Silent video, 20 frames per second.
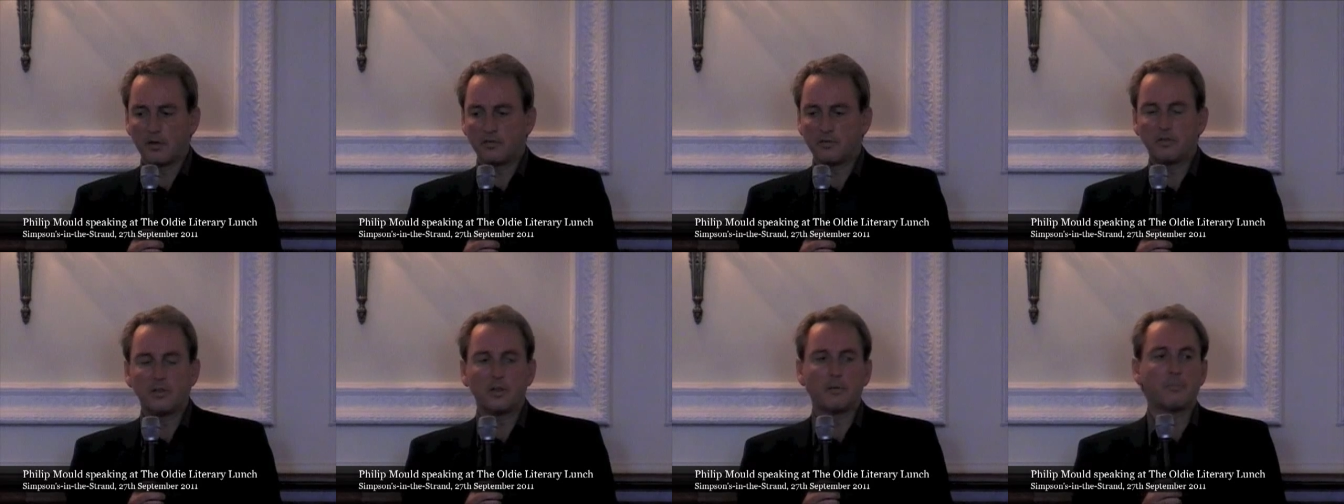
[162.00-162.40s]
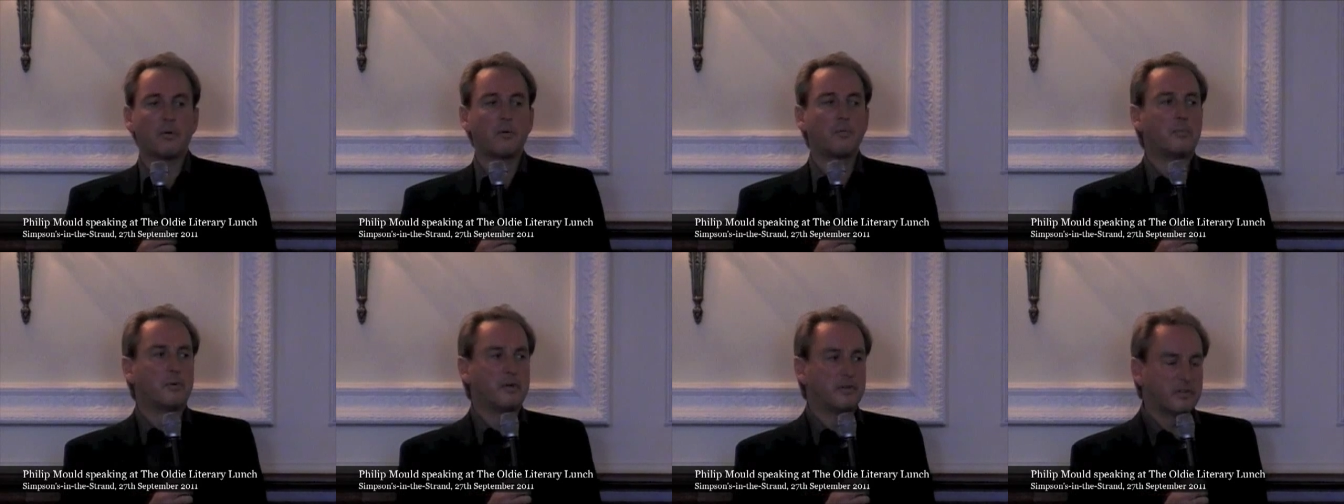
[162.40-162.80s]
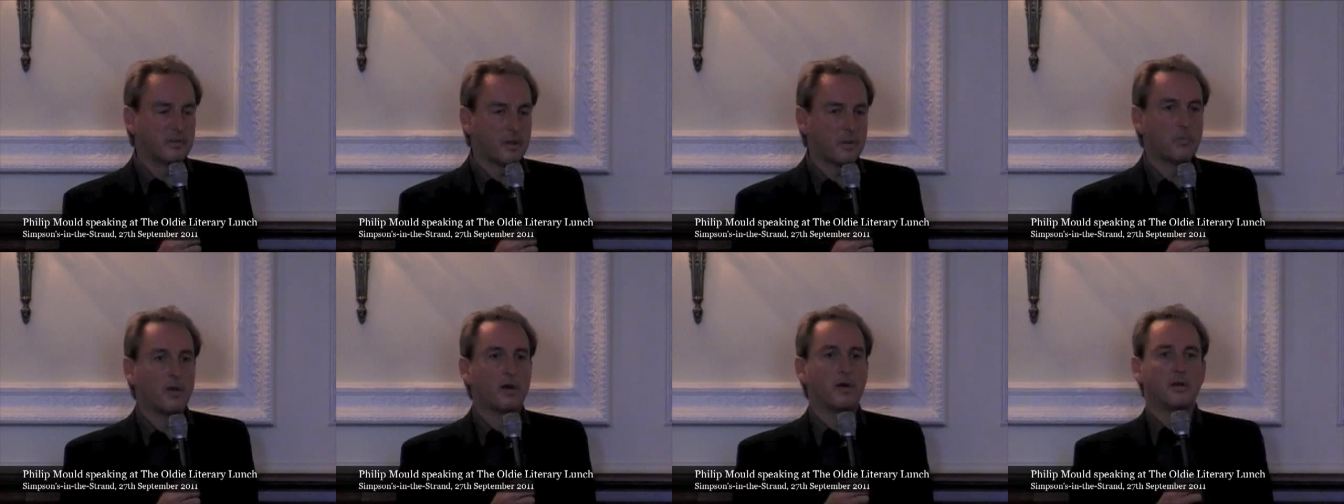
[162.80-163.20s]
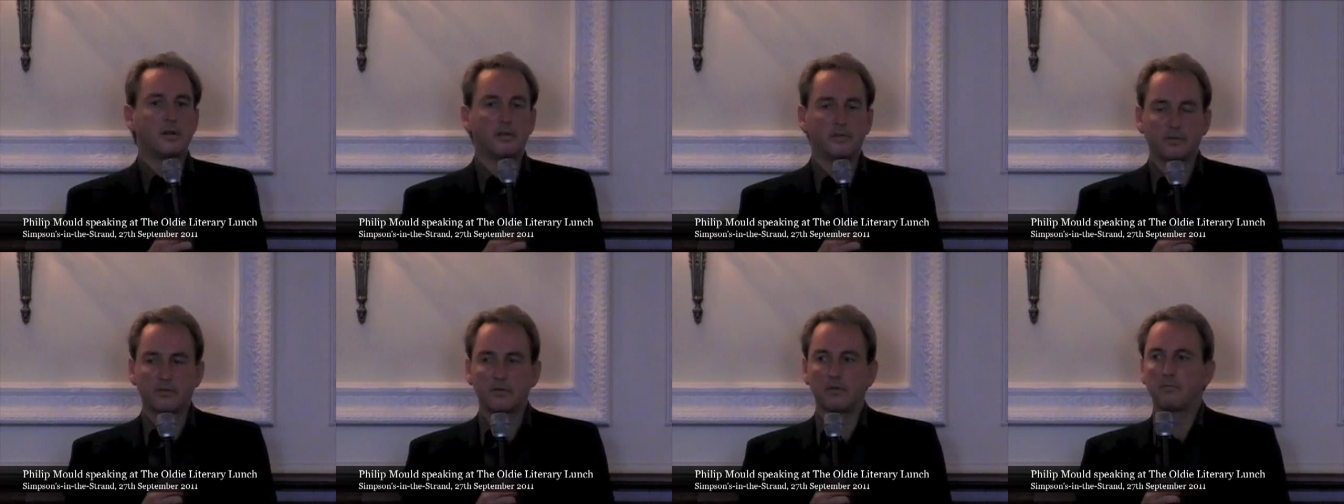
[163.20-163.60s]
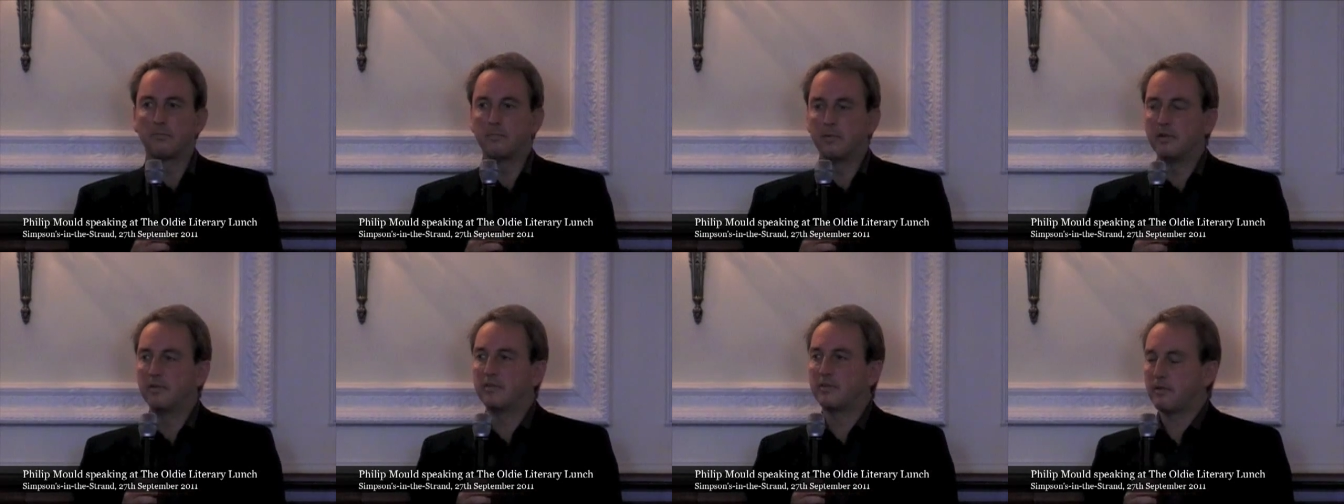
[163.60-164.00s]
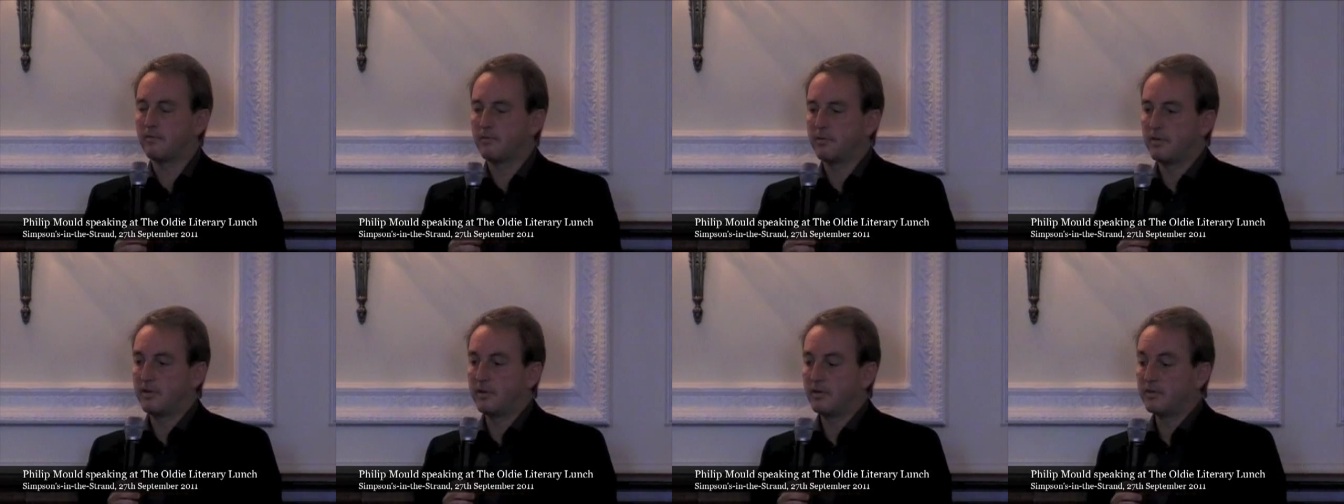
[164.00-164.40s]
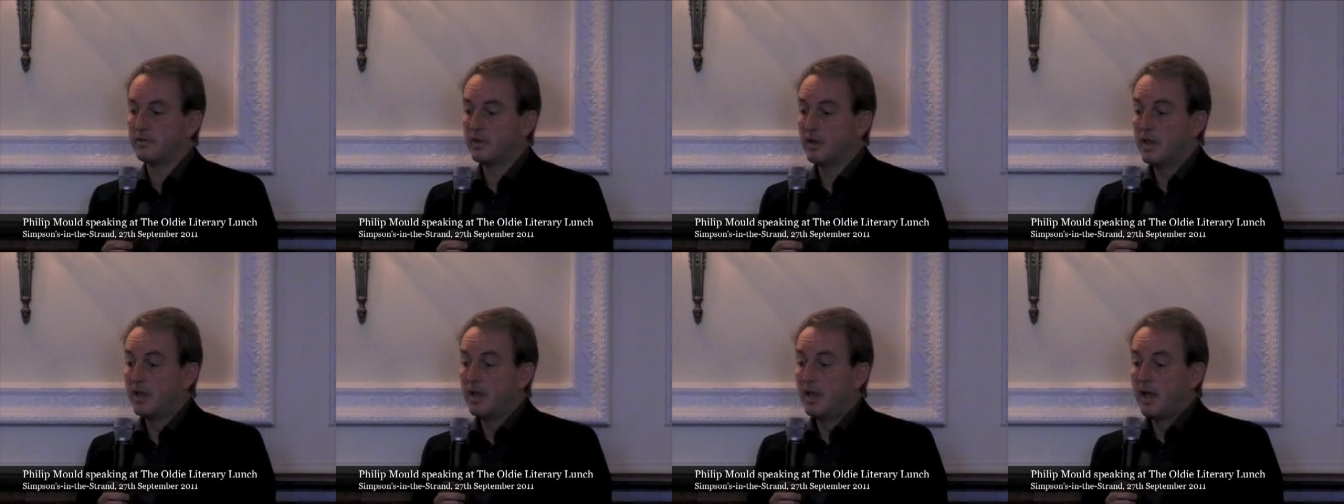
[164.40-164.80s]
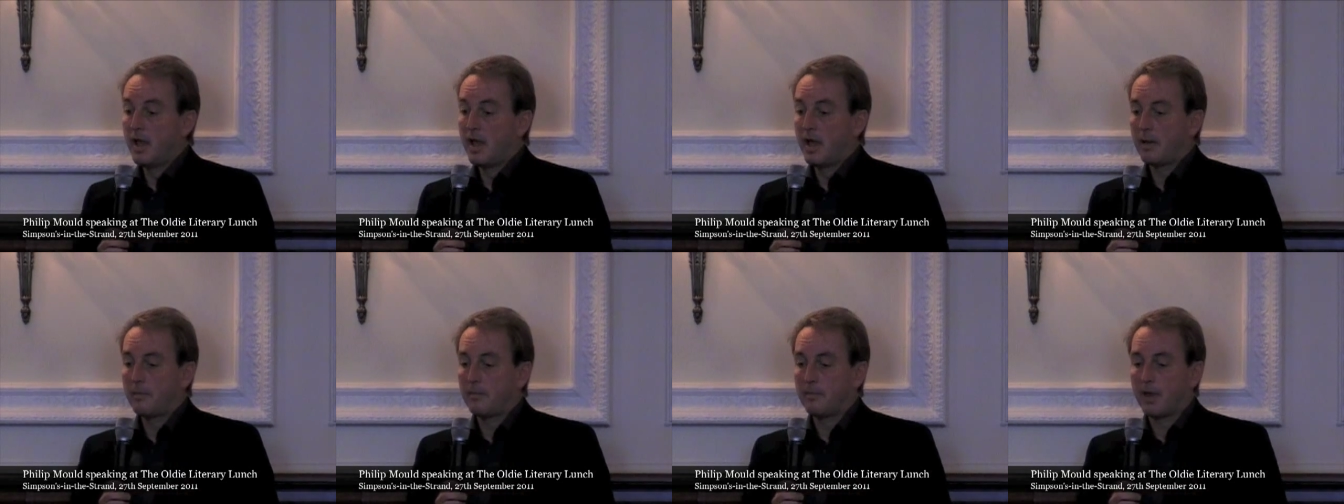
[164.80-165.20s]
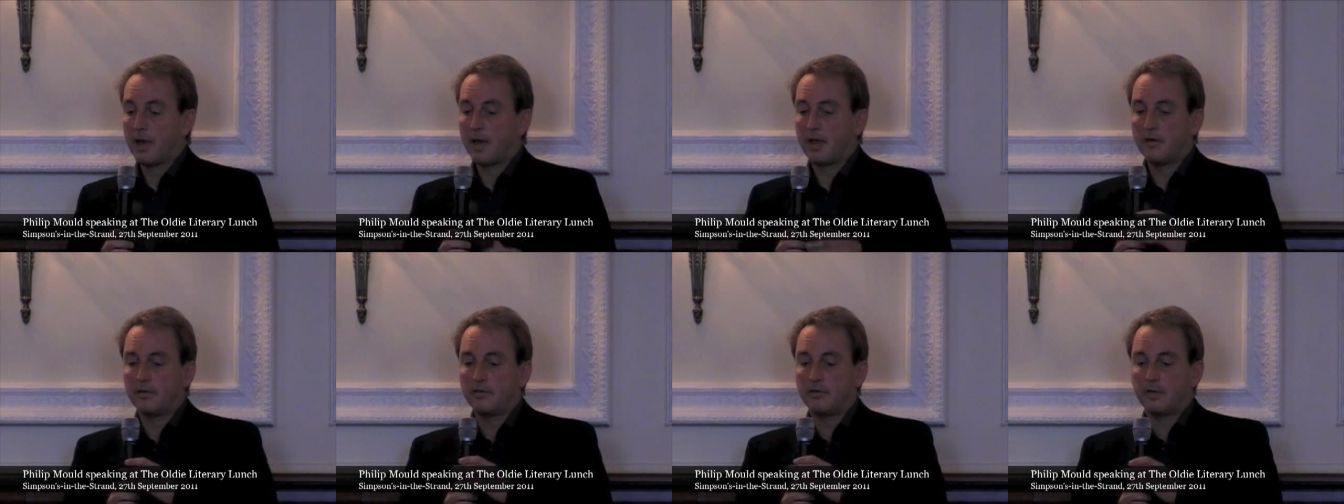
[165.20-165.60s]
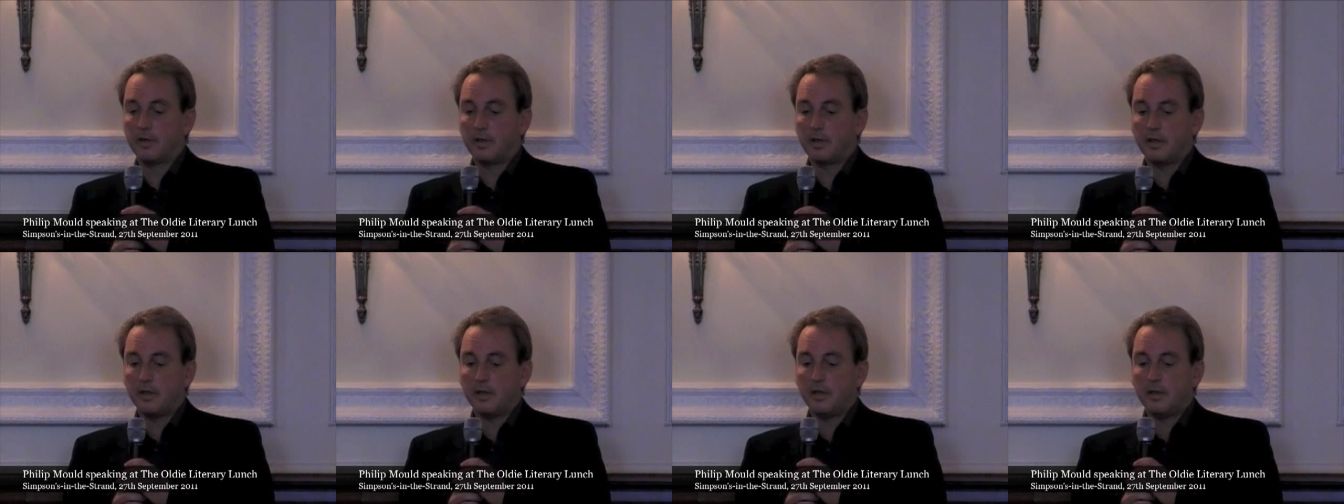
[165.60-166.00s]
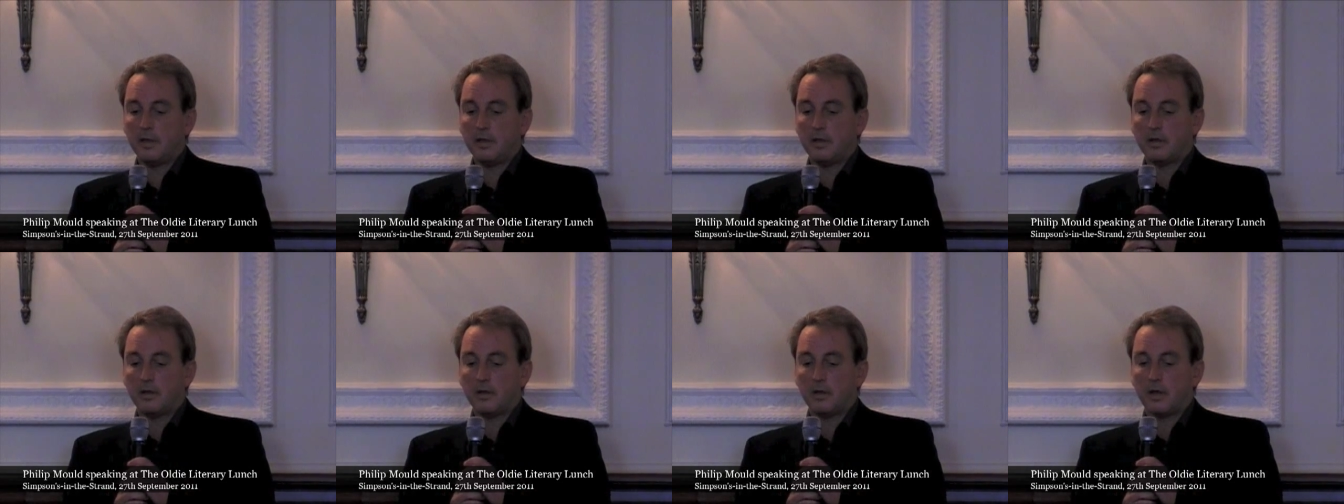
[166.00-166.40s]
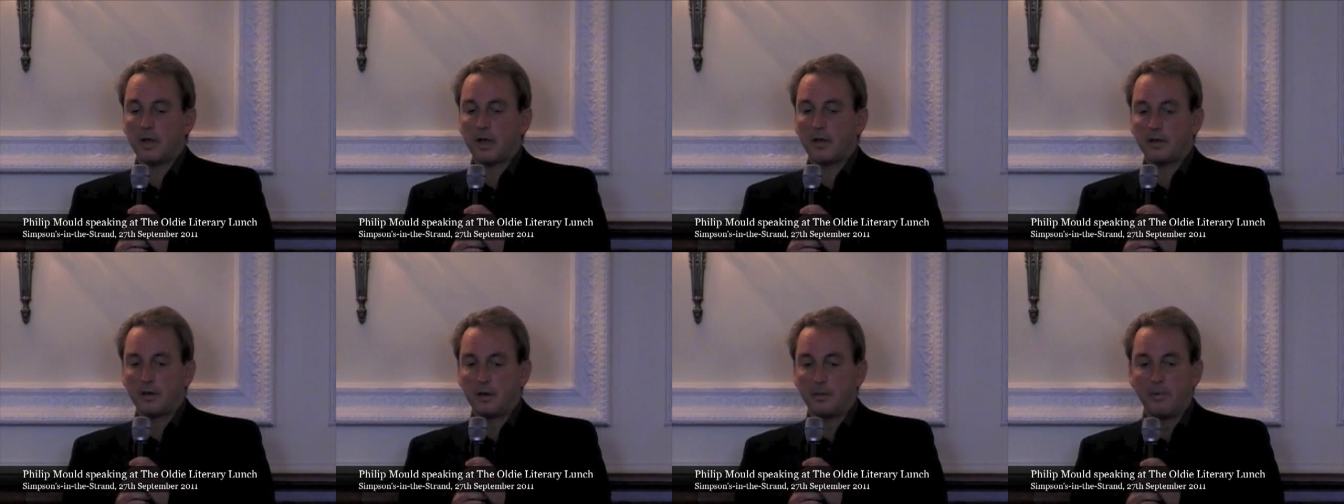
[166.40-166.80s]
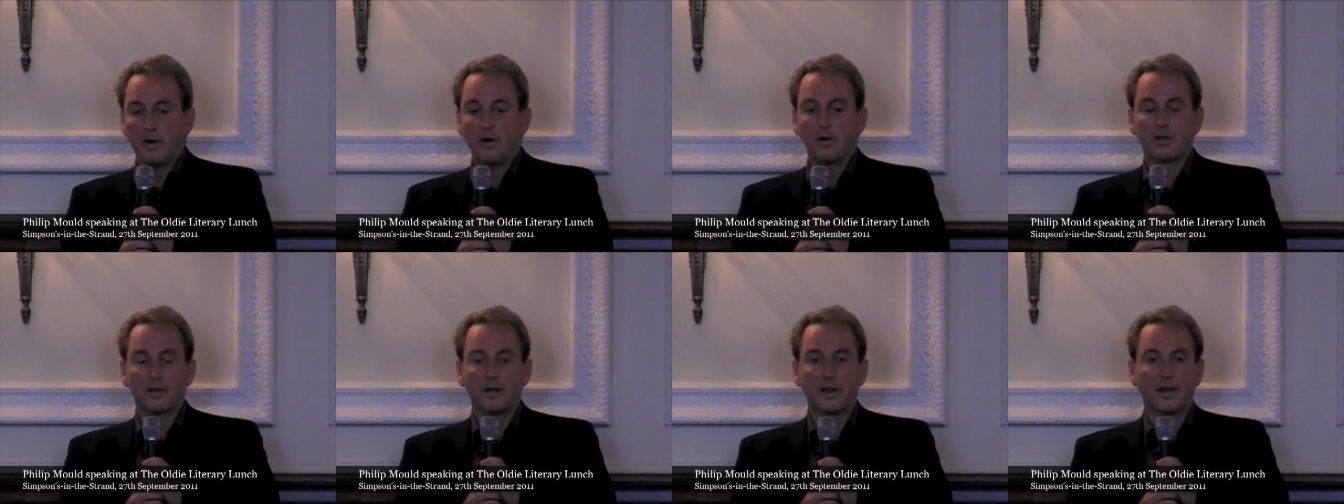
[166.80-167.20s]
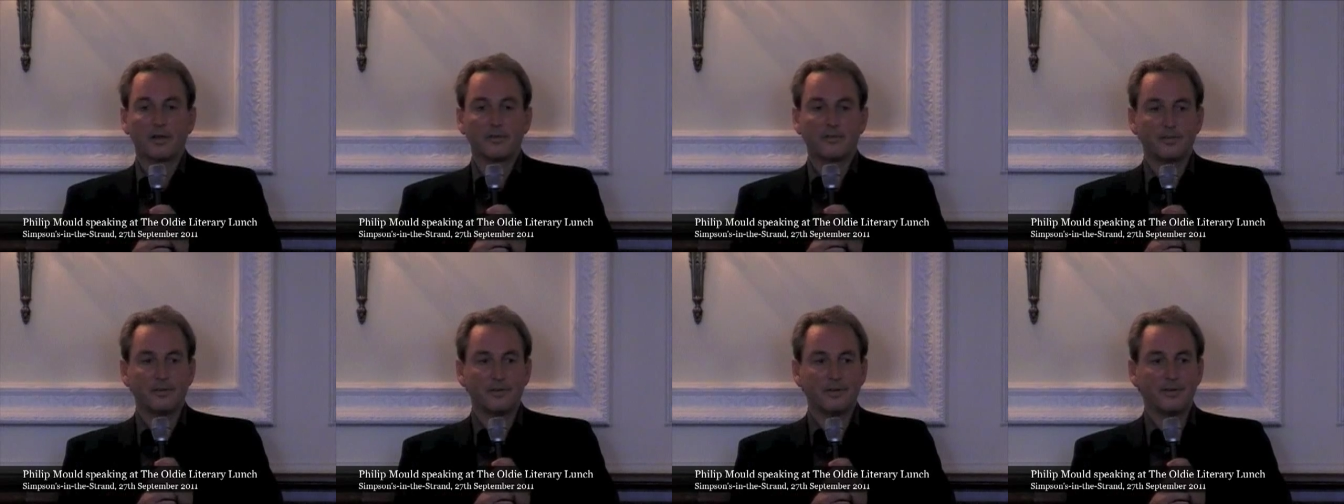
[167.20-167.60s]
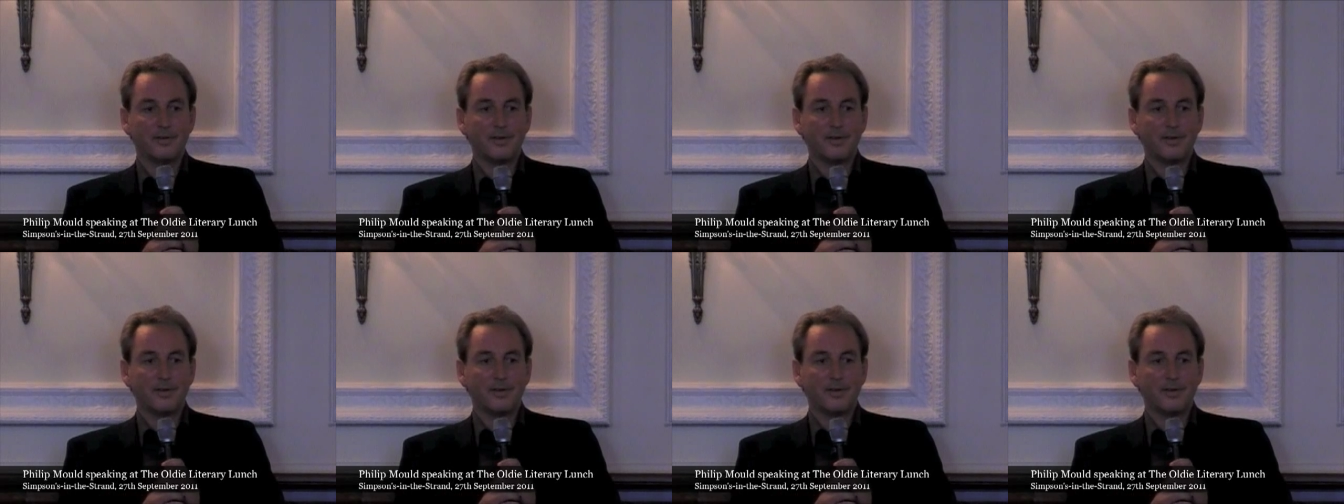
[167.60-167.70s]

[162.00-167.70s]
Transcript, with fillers: actually probably somewhere in his sort of mid-70s. Um, and he had an American accent,